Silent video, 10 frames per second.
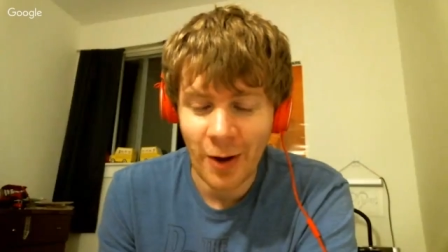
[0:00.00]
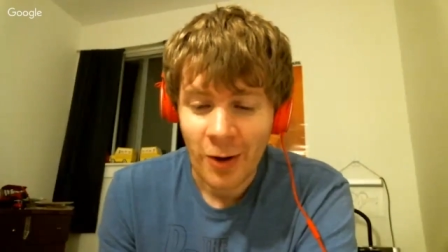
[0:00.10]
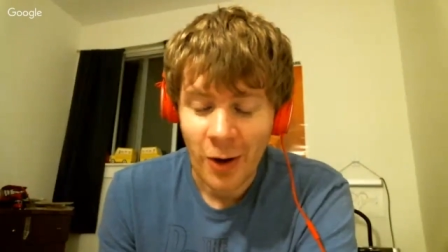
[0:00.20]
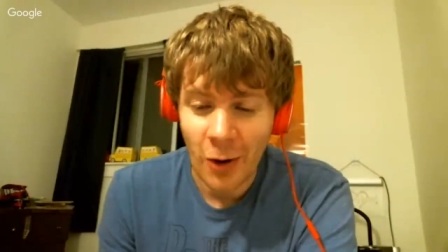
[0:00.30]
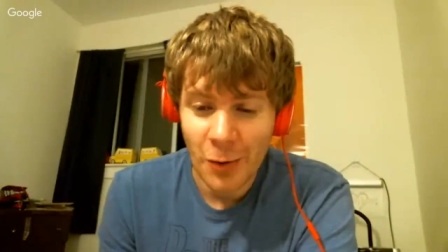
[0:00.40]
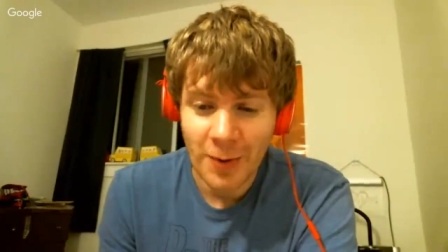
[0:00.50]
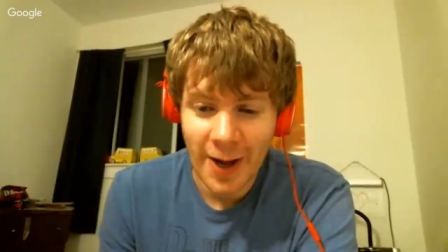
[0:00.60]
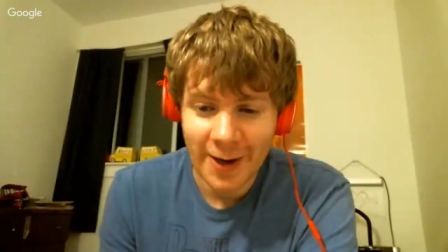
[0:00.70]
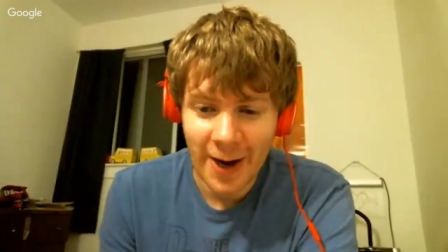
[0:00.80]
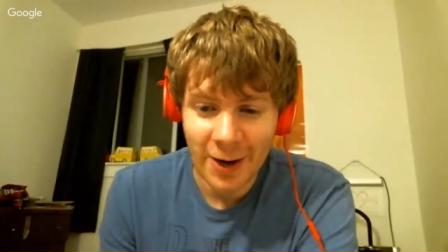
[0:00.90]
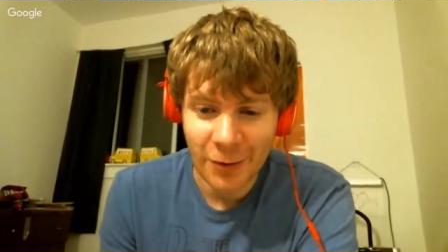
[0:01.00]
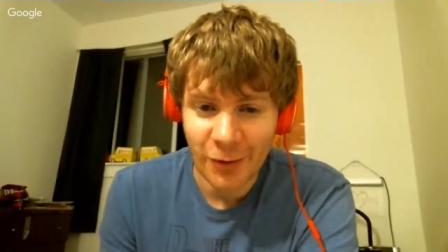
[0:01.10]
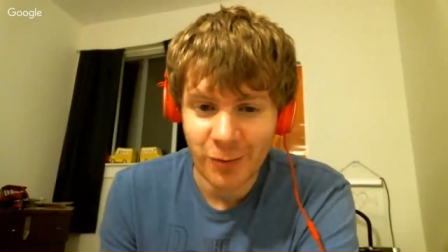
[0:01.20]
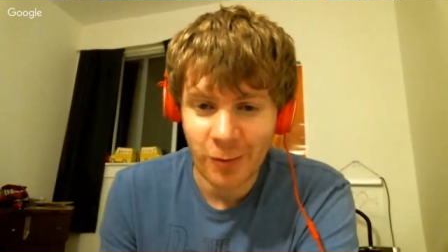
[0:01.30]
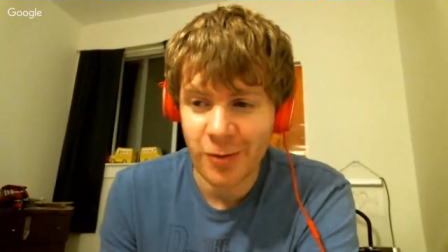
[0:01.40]
the black
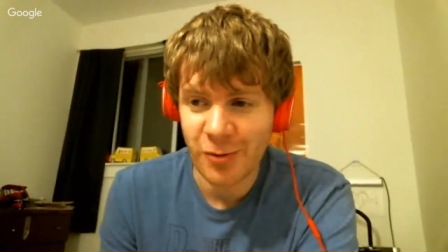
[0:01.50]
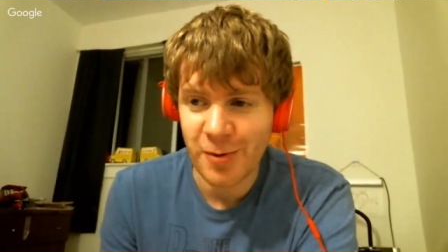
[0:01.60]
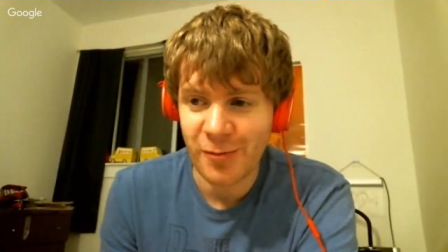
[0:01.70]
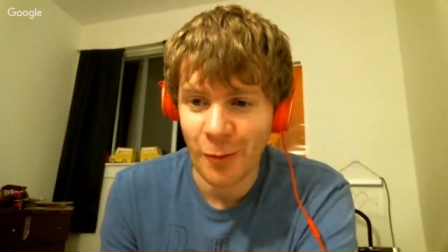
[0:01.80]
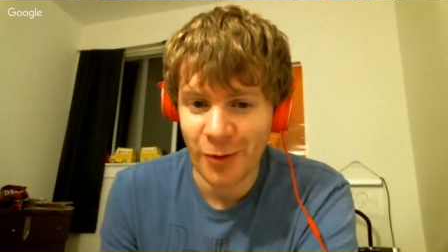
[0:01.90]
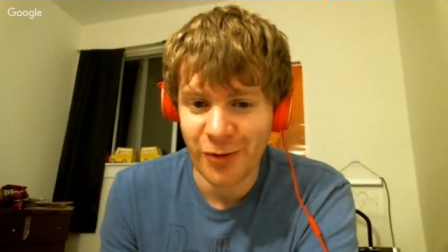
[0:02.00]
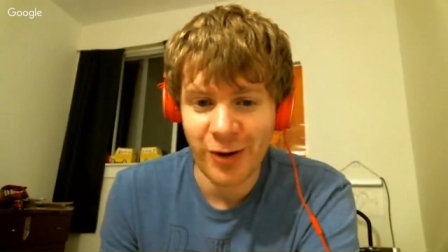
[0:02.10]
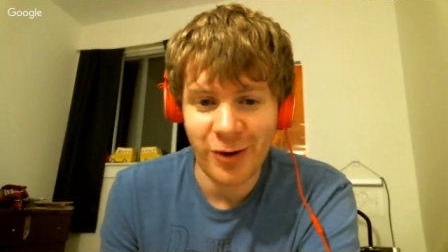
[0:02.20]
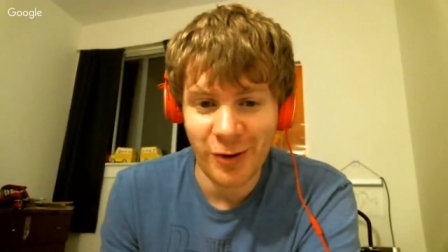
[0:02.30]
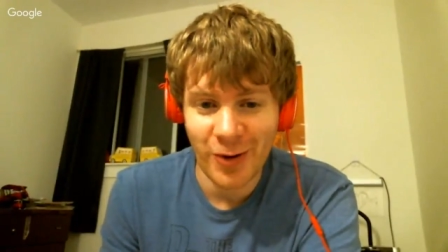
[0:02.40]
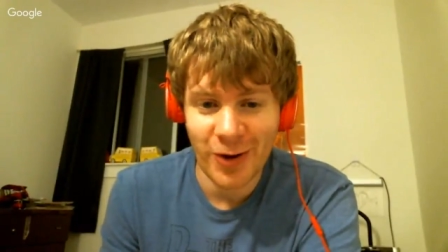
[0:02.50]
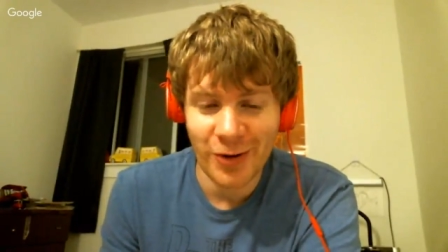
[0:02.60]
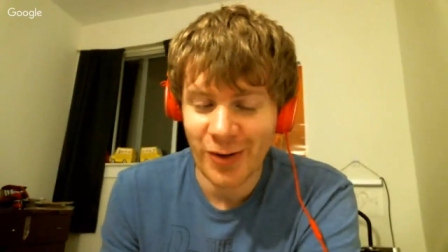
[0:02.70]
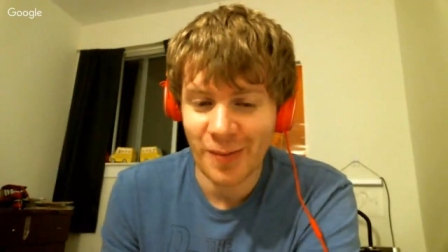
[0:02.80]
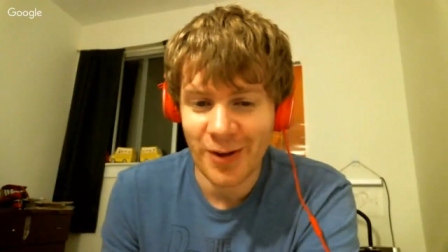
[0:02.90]
actors will just be forced into it
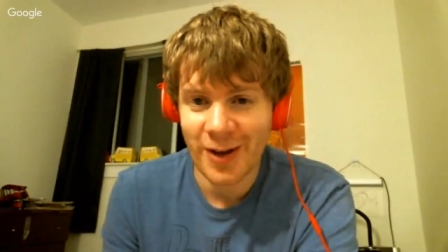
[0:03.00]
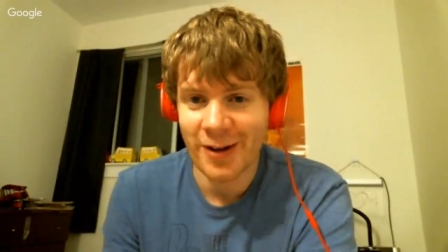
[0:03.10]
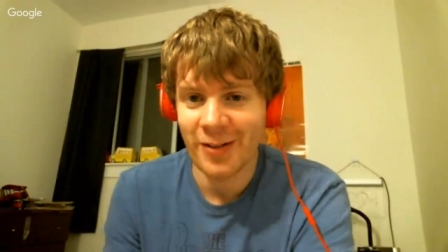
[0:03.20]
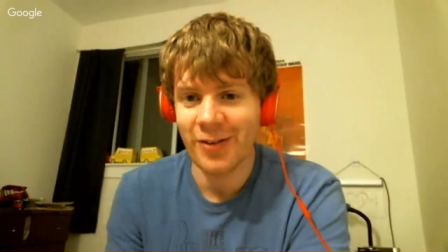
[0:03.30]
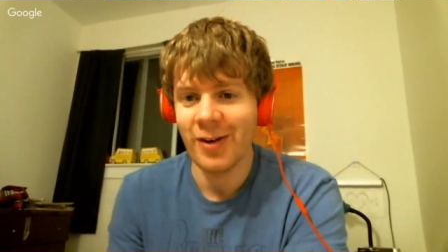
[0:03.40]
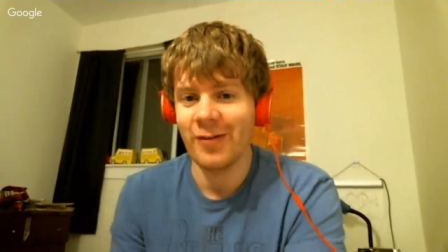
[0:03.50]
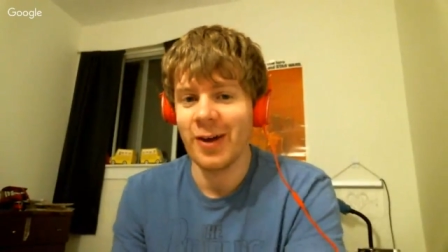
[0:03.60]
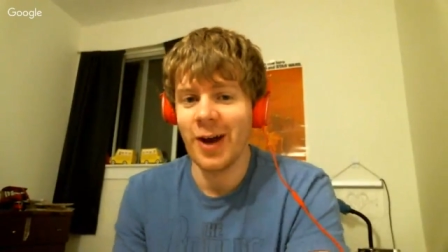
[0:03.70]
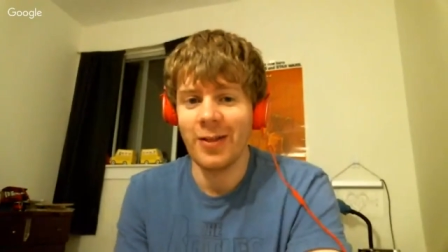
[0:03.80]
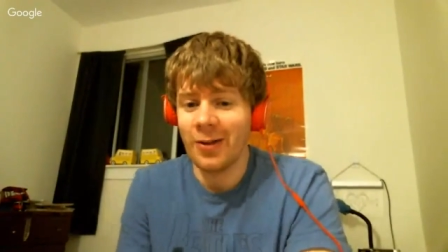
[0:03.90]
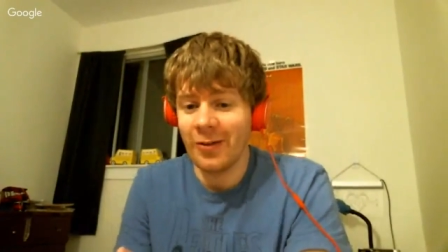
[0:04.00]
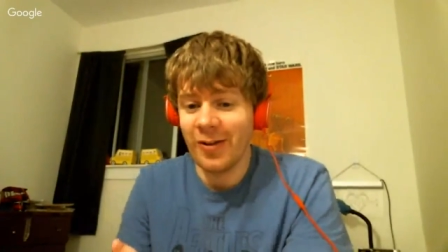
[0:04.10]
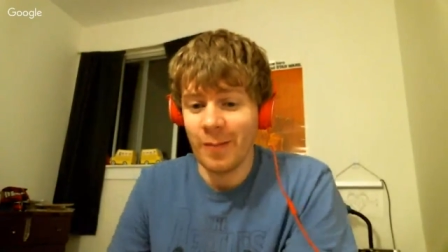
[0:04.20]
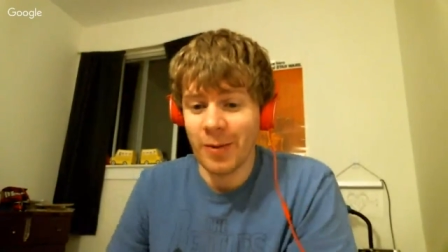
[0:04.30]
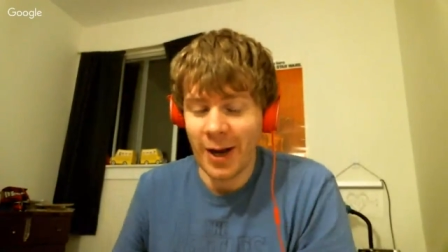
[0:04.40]
or something and stuff. Like, I think there's
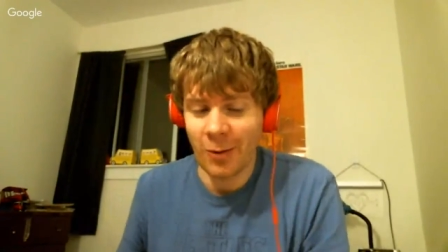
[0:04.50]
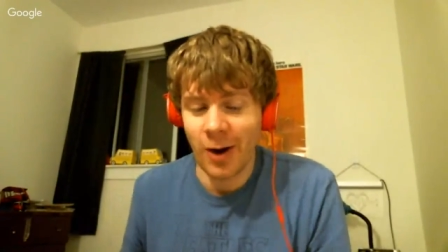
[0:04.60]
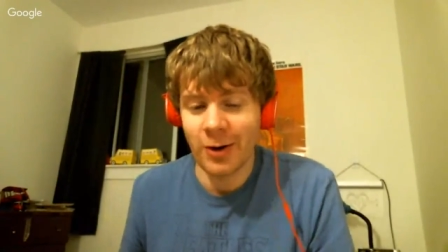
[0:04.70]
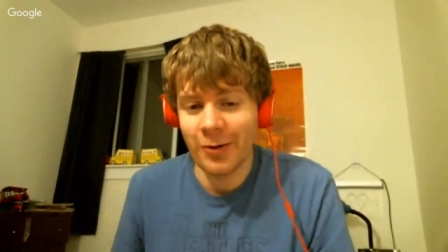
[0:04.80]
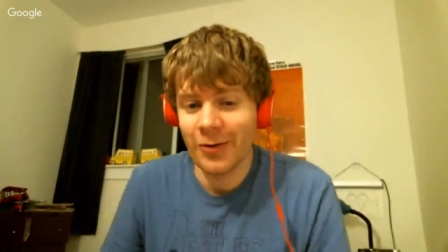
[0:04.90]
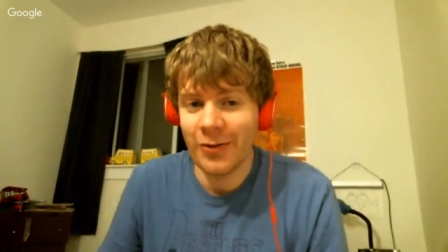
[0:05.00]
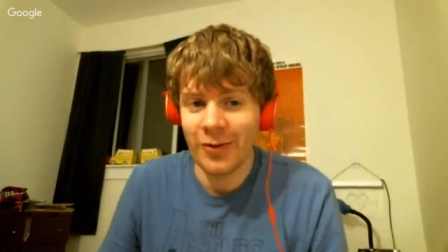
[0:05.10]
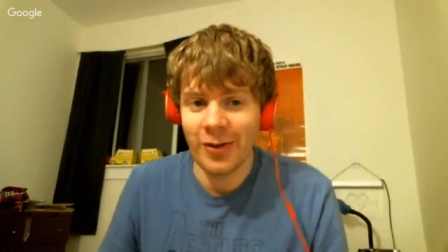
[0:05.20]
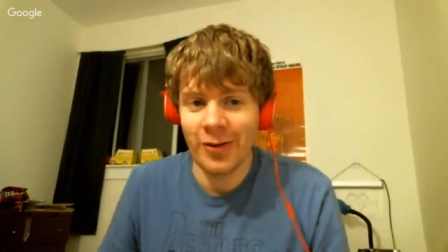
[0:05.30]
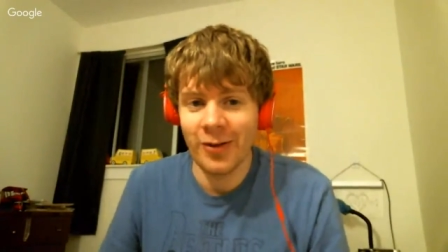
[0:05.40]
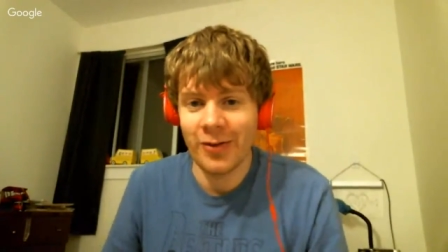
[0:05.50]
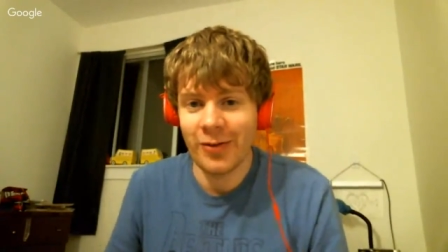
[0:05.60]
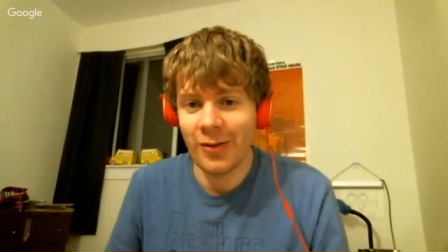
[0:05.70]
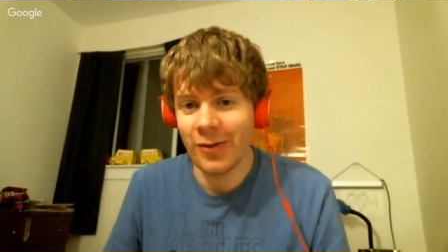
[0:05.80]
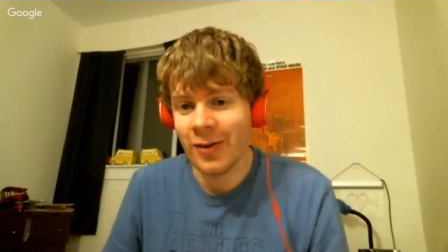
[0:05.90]
even black writers in
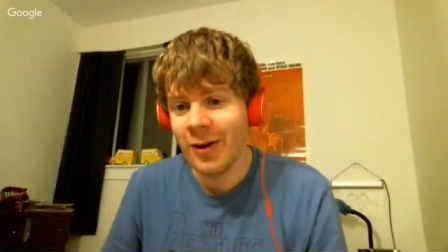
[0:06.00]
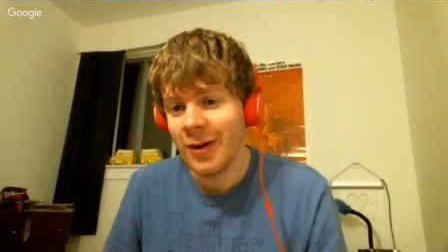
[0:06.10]
this. And